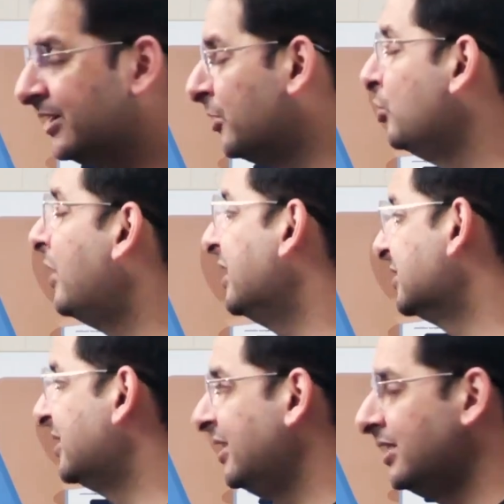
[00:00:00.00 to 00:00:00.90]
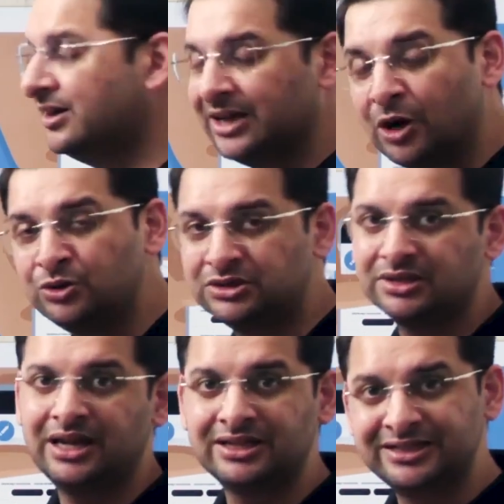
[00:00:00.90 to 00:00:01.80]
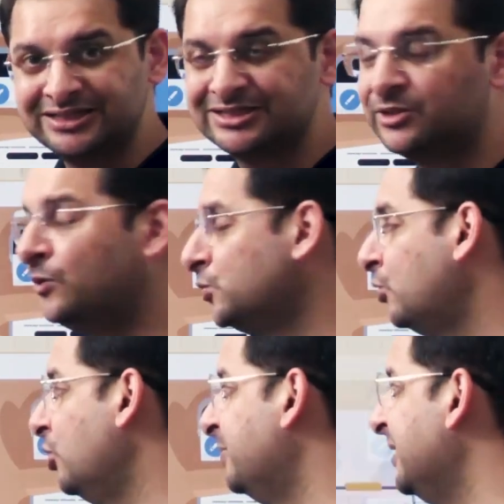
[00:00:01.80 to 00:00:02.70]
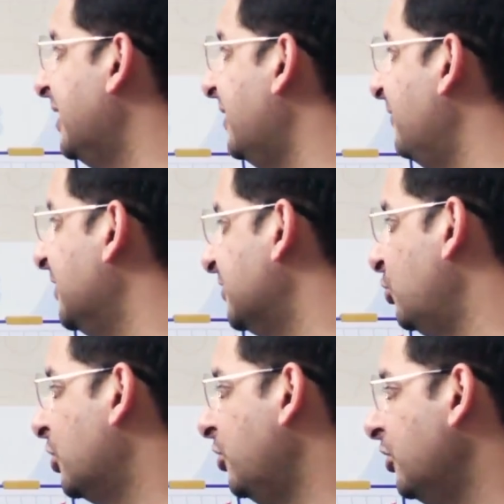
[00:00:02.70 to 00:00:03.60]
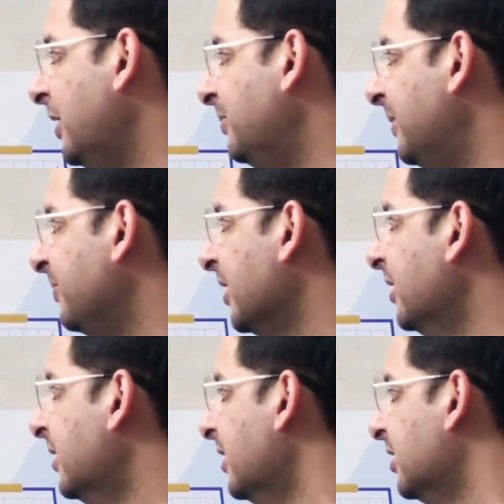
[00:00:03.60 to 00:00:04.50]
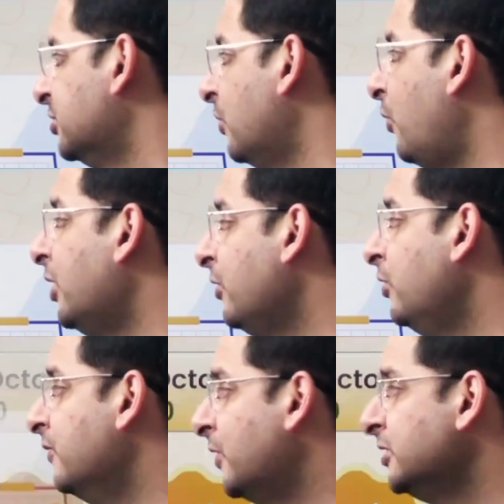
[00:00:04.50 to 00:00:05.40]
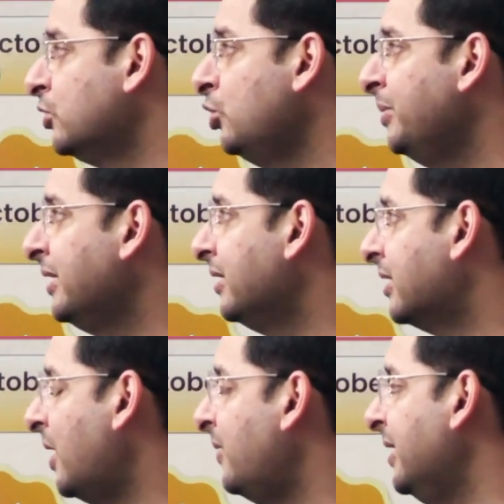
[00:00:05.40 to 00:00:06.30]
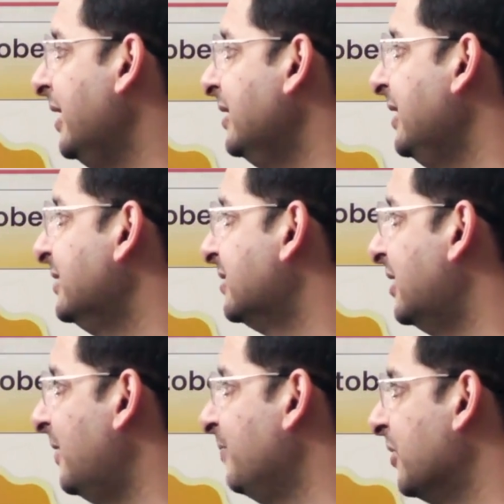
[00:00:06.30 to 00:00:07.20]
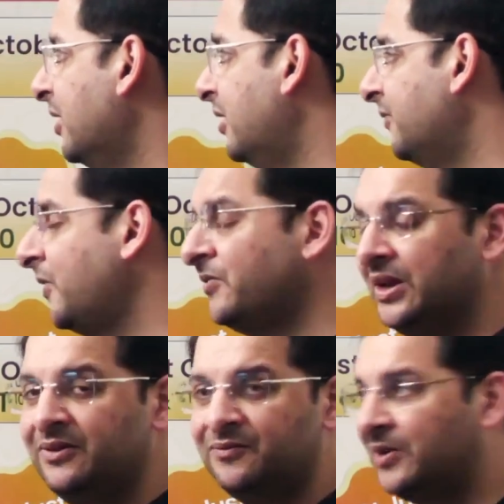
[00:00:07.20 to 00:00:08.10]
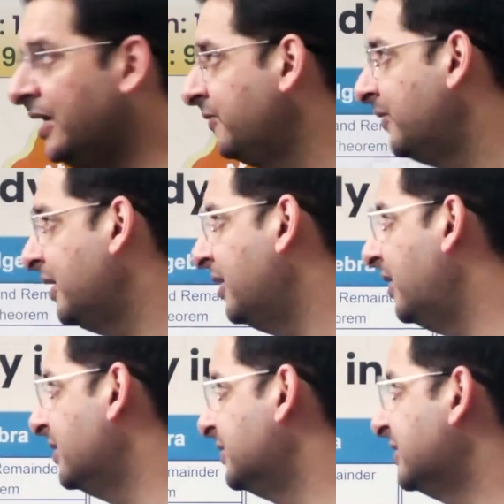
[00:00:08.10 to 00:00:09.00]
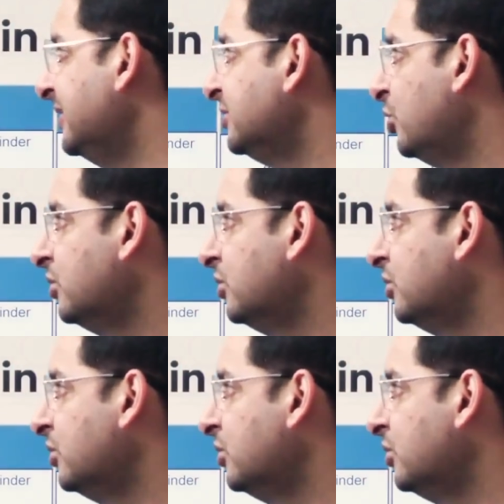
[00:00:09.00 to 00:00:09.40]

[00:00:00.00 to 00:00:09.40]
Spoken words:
They're going to ask doubts and the teachers are also going to be there who are going to help them. So what is going to be covered in these 55 sessions?